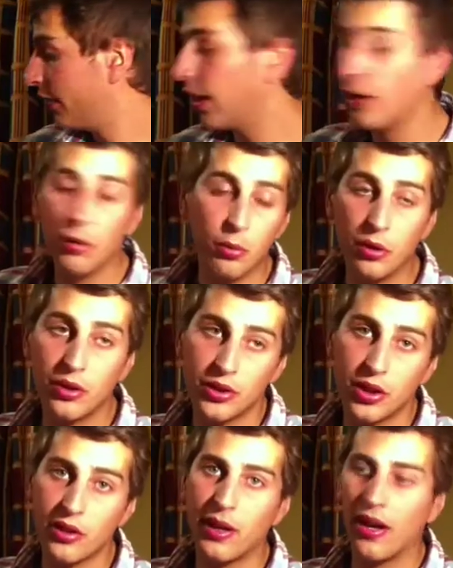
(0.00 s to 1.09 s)
So we'll just
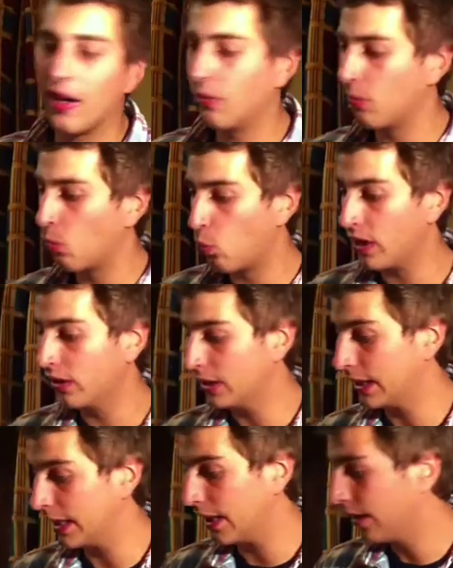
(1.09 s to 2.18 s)
talk about how
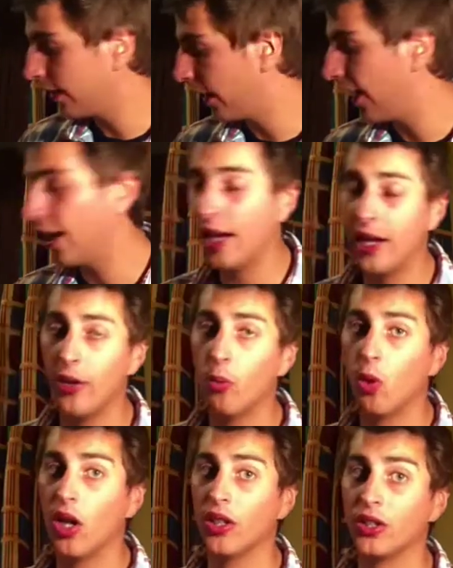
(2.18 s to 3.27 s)
unwieldy it
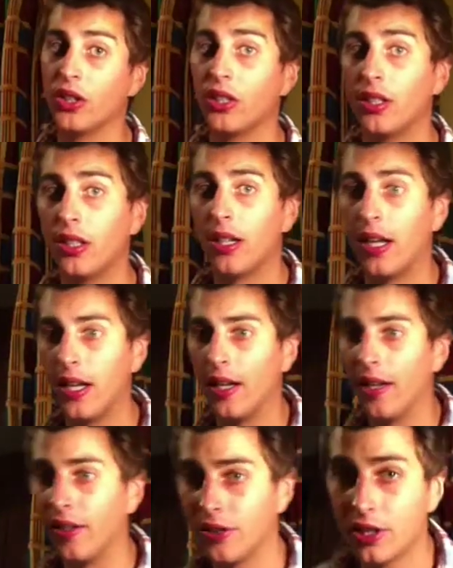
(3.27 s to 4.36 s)
was
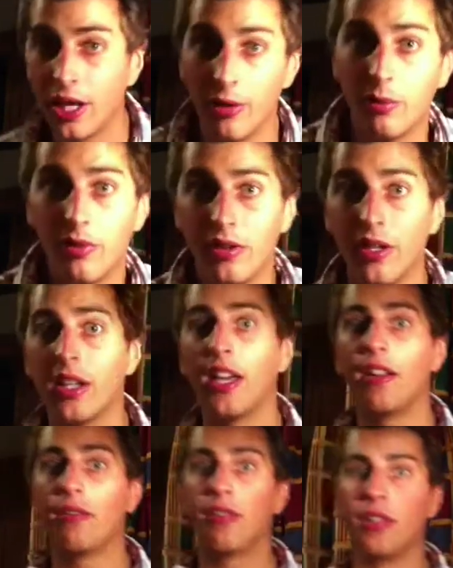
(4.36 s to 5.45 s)
to go in with your
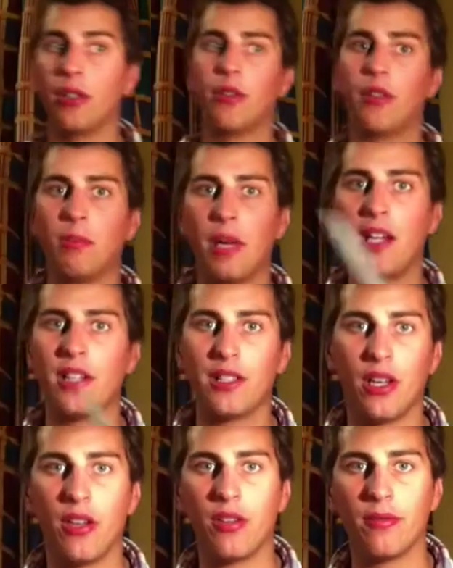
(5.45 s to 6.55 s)
Enfield with your bayonet
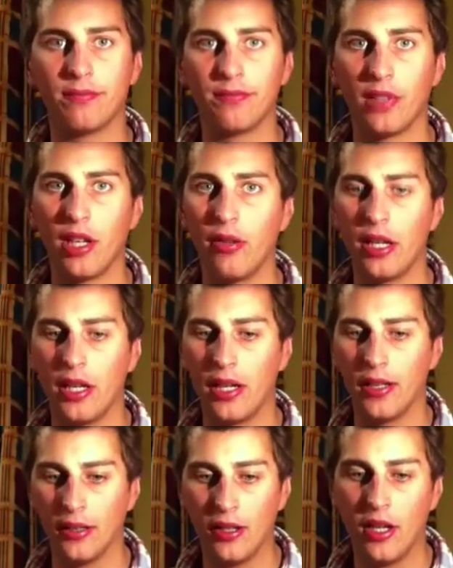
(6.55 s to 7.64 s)
on and
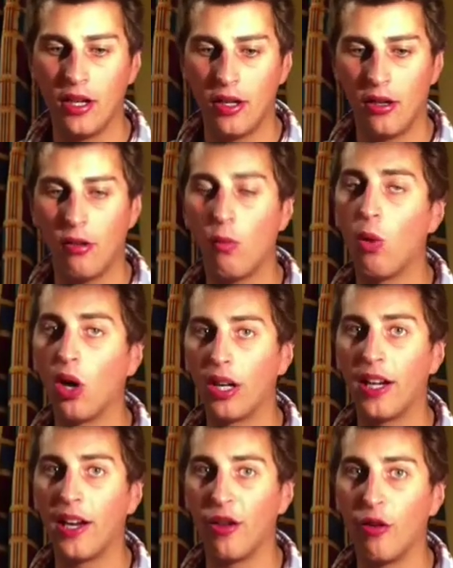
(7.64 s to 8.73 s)

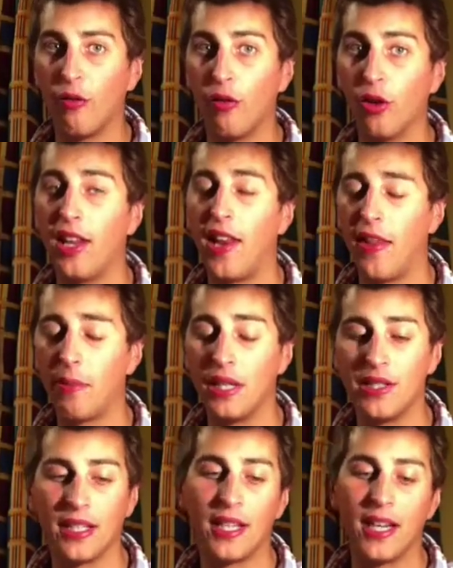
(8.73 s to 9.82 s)
rocking out the full-length
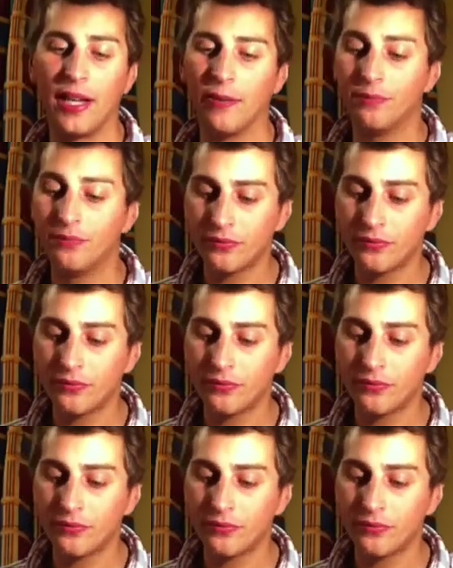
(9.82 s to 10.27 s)
piece of kit.